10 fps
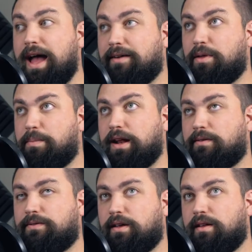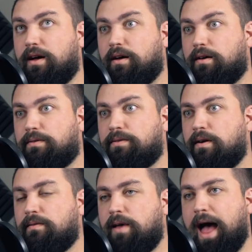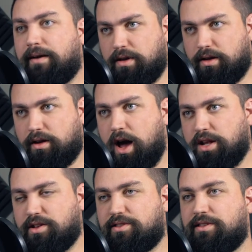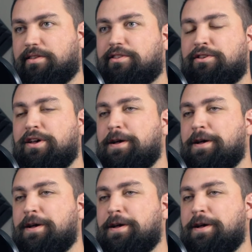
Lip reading: have the benefit of having consciousness